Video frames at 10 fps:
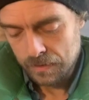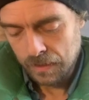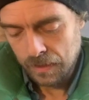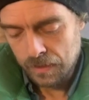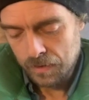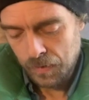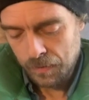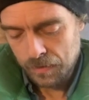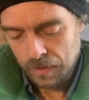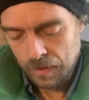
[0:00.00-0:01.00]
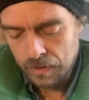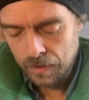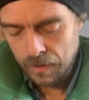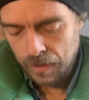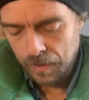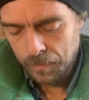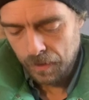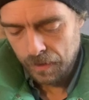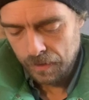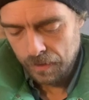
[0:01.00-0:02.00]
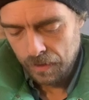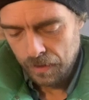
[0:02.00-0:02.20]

Again, they're probably thinking you're going to upgrade,